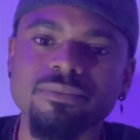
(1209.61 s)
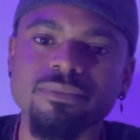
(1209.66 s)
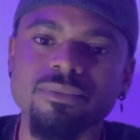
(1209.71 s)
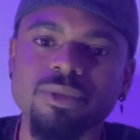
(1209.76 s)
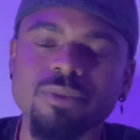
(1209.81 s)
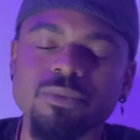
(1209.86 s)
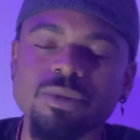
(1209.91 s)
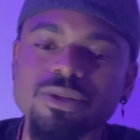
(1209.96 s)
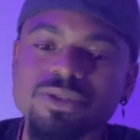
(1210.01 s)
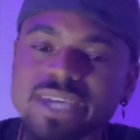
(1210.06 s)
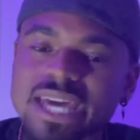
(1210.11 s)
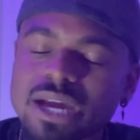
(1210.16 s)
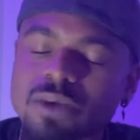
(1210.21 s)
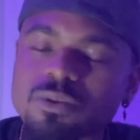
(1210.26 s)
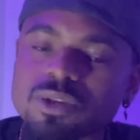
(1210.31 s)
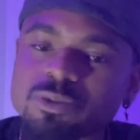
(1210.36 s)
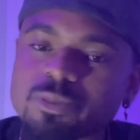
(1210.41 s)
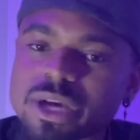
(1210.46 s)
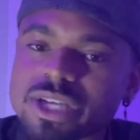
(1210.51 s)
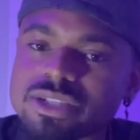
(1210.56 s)
When you take
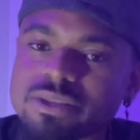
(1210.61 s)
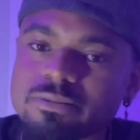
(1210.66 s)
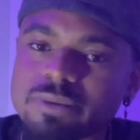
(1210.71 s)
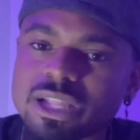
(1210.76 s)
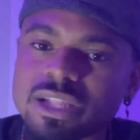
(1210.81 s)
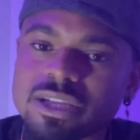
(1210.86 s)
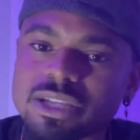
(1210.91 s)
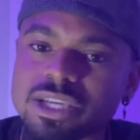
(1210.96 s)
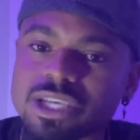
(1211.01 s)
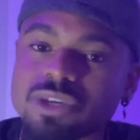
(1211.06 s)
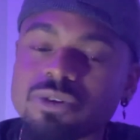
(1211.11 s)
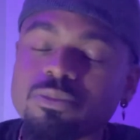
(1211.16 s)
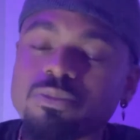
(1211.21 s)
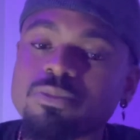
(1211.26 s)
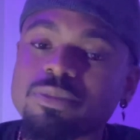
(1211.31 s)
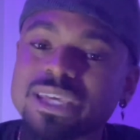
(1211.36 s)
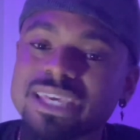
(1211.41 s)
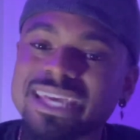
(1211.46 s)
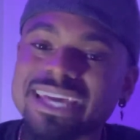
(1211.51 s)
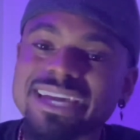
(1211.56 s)
responsibility, you
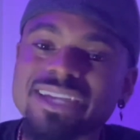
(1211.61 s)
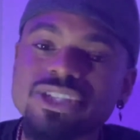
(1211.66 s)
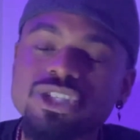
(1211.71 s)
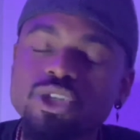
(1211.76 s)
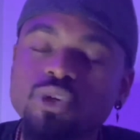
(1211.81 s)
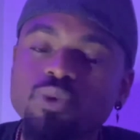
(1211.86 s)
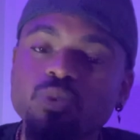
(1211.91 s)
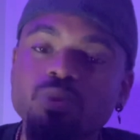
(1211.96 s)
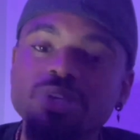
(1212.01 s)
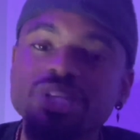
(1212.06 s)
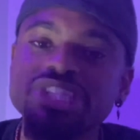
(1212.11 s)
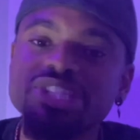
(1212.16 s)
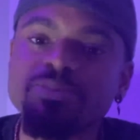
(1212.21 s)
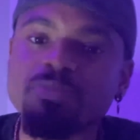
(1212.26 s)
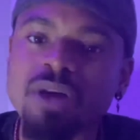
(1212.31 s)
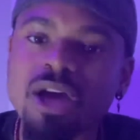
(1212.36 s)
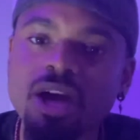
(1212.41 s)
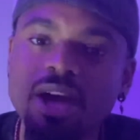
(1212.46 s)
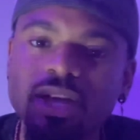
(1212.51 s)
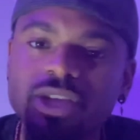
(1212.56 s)
begin to
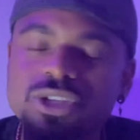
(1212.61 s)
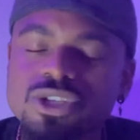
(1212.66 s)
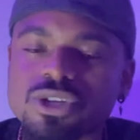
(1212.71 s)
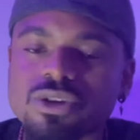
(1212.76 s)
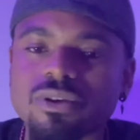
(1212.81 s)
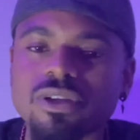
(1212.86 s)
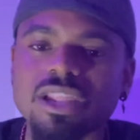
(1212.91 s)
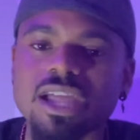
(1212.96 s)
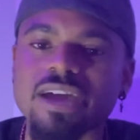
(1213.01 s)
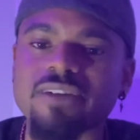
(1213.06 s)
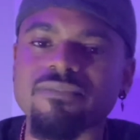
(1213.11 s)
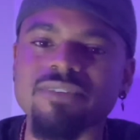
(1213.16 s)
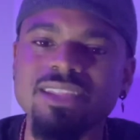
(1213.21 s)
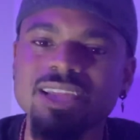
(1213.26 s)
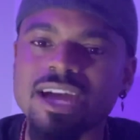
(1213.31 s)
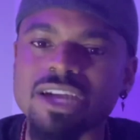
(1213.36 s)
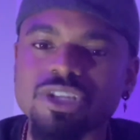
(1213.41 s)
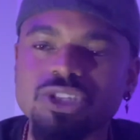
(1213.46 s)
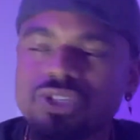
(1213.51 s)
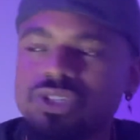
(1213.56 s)
respond to your life and
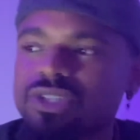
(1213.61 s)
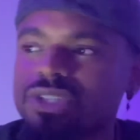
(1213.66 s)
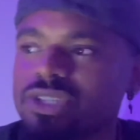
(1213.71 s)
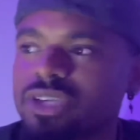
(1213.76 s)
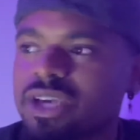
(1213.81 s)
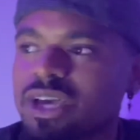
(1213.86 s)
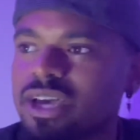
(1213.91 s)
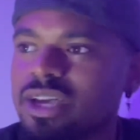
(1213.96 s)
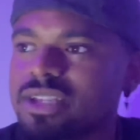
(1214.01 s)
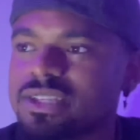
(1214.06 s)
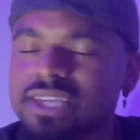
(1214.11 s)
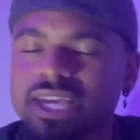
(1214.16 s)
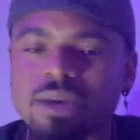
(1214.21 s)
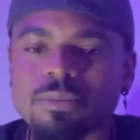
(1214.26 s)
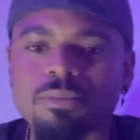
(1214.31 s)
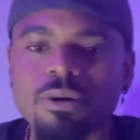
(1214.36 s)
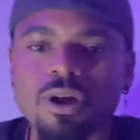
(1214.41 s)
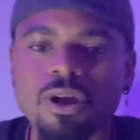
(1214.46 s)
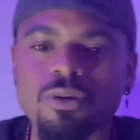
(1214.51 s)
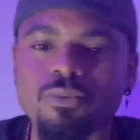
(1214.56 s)
not just take
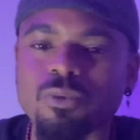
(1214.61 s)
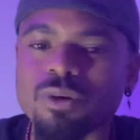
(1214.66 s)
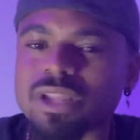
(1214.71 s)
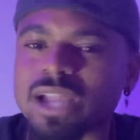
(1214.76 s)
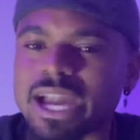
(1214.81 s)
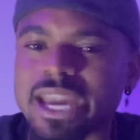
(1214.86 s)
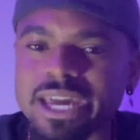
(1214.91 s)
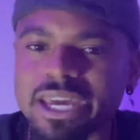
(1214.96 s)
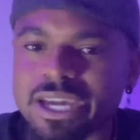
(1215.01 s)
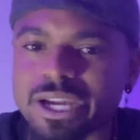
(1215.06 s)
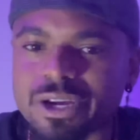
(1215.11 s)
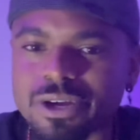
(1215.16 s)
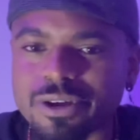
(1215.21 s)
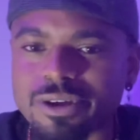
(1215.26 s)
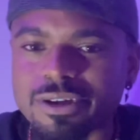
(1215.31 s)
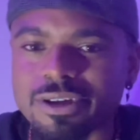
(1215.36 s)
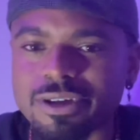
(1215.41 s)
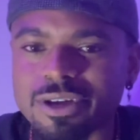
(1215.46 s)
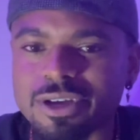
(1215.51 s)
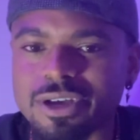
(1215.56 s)
part. We're not here
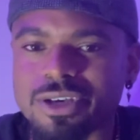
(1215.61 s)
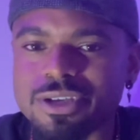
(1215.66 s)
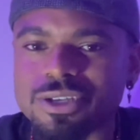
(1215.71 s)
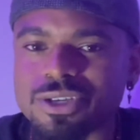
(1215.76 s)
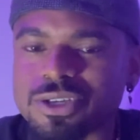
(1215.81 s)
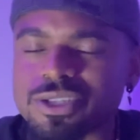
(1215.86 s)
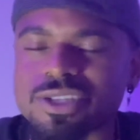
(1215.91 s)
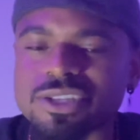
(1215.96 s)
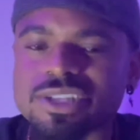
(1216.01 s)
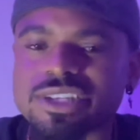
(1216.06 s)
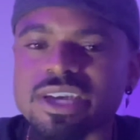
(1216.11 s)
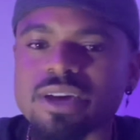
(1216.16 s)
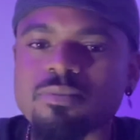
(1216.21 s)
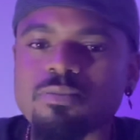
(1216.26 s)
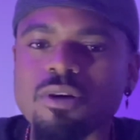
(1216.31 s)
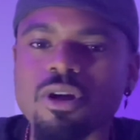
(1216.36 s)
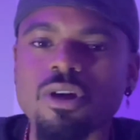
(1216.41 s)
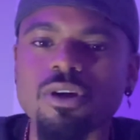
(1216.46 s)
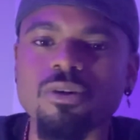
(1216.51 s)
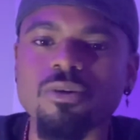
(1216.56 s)
just to take
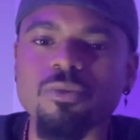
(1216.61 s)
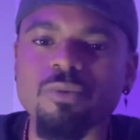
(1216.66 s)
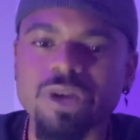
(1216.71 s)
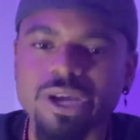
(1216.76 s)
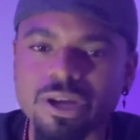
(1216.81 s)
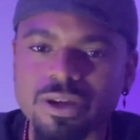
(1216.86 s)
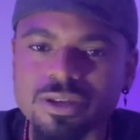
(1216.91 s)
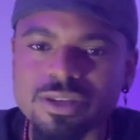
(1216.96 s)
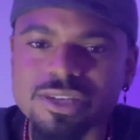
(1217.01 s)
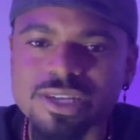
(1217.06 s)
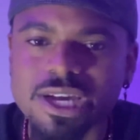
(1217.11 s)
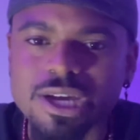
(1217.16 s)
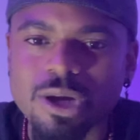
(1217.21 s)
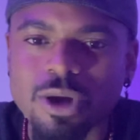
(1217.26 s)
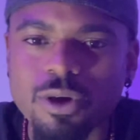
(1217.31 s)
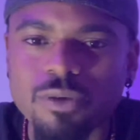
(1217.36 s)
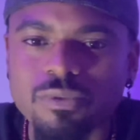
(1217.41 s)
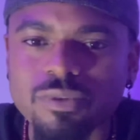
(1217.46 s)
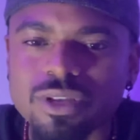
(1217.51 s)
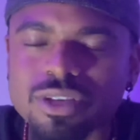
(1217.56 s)
part. We're here to take
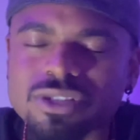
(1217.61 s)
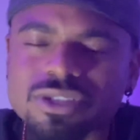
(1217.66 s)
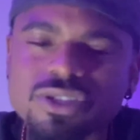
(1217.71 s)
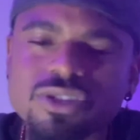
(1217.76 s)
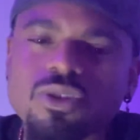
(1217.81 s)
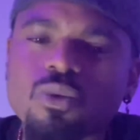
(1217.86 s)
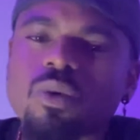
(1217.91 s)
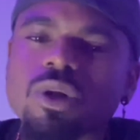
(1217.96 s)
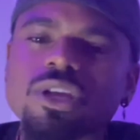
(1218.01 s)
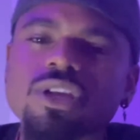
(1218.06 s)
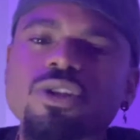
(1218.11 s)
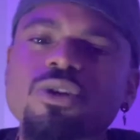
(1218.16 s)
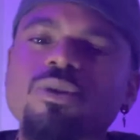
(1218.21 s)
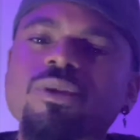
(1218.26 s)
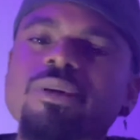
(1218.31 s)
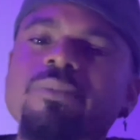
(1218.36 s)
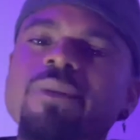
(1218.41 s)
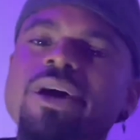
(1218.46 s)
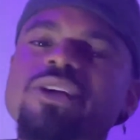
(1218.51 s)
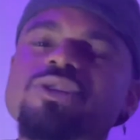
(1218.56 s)
over. This is the one and
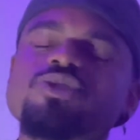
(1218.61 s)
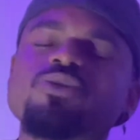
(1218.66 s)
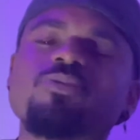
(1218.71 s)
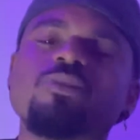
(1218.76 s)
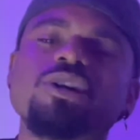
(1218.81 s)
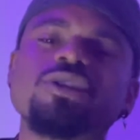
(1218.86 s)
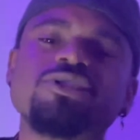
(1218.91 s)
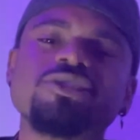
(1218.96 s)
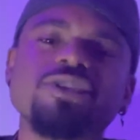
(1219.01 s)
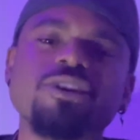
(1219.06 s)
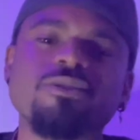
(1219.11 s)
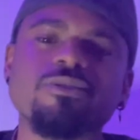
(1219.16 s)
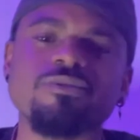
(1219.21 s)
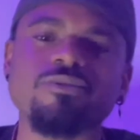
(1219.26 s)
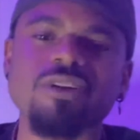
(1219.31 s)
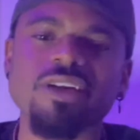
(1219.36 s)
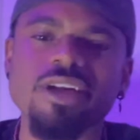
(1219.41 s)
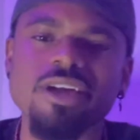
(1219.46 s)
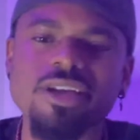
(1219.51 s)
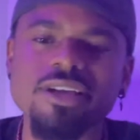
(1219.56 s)
only Master Mycellf,
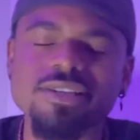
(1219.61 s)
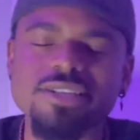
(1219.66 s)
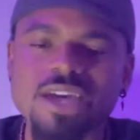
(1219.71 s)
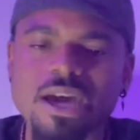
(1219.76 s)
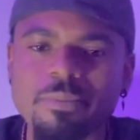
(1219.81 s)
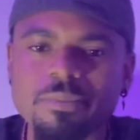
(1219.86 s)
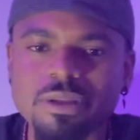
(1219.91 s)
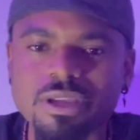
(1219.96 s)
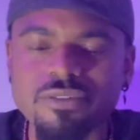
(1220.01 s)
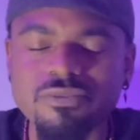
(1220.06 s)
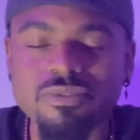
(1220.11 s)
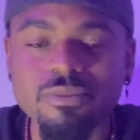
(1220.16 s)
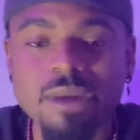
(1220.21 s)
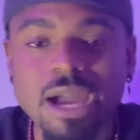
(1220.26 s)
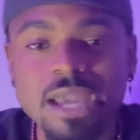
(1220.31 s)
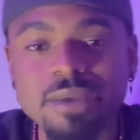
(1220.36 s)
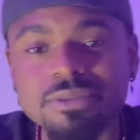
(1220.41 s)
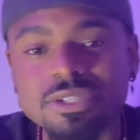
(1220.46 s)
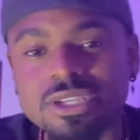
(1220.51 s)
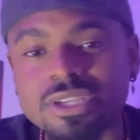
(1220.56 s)
tapping in from
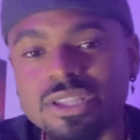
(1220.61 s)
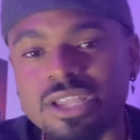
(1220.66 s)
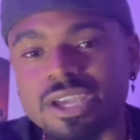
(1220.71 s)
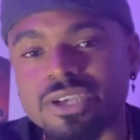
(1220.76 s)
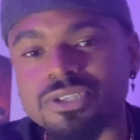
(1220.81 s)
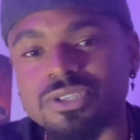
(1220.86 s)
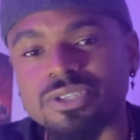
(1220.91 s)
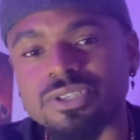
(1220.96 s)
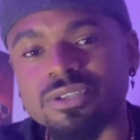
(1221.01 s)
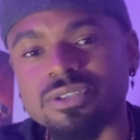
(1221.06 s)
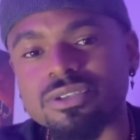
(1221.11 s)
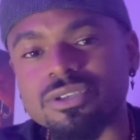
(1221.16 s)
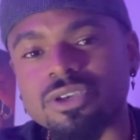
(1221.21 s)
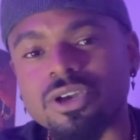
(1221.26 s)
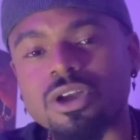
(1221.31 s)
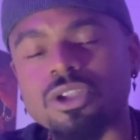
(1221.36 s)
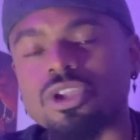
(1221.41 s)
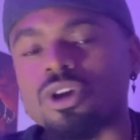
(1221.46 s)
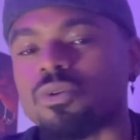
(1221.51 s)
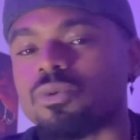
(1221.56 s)
IMC Nation.
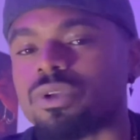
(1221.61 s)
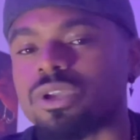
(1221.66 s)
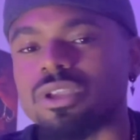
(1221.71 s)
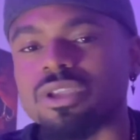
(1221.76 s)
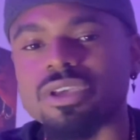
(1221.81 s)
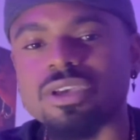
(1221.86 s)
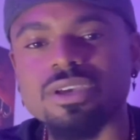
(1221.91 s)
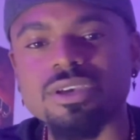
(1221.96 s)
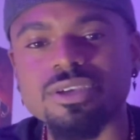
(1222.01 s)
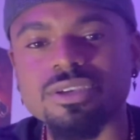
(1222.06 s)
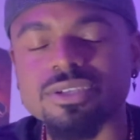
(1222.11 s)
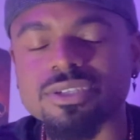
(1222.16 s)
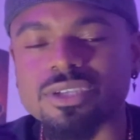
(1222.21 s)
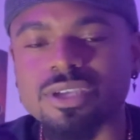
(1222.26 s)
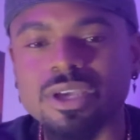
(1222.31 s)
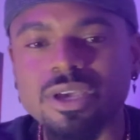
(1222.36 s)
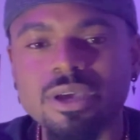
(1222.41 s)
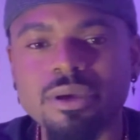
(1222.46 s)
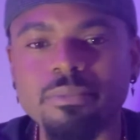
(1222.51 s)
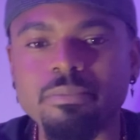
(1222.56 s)
Y'all know what it is.
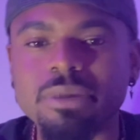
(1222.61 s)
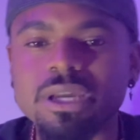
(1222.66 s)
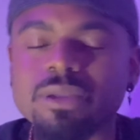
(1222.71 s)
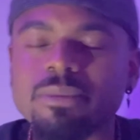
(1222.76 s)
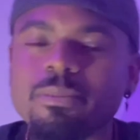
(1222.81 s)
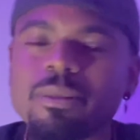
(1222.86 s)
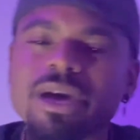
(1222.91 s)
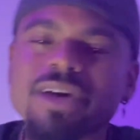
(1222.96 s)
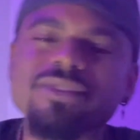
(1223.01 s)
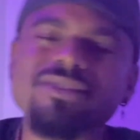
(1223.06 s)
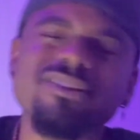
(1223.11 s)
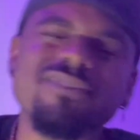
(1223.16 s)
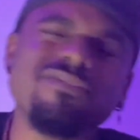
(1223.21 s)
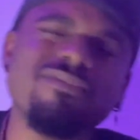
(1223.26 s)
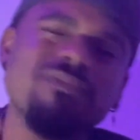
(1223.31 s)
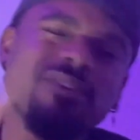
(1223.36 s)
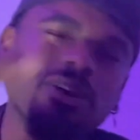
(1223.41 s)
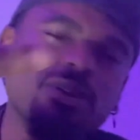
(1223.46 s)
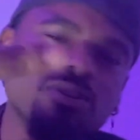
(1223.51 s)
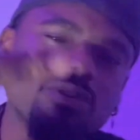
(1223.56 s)
Be the best and
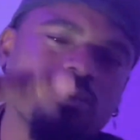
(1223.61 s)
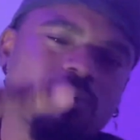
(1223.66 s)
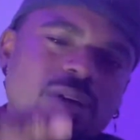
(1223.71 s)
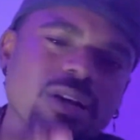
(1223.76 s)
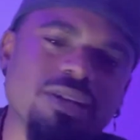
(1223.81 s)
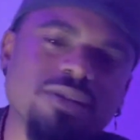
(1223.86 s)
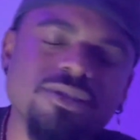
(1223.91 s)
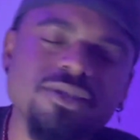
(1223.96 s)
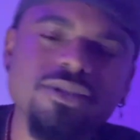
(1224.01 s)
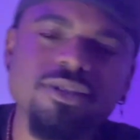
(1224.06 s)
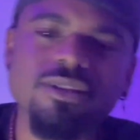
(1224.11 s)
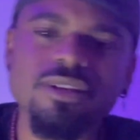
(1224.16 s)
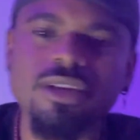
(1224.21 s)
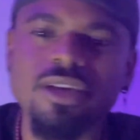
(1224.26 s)
fuck the rest.